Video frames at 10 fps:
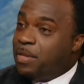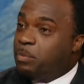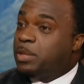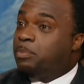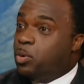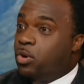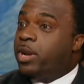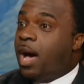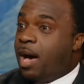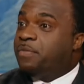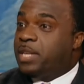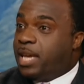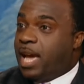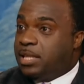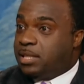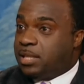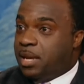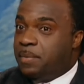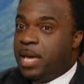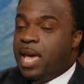that was born after cancer.
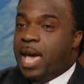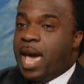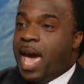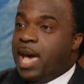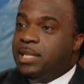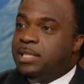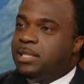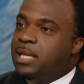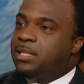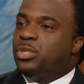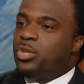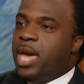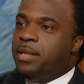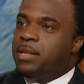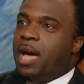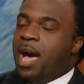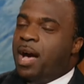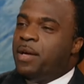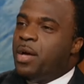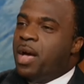And since then,
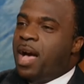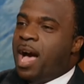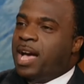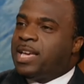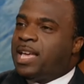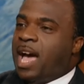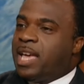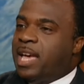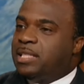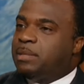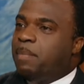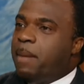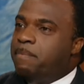uh, I, I guess my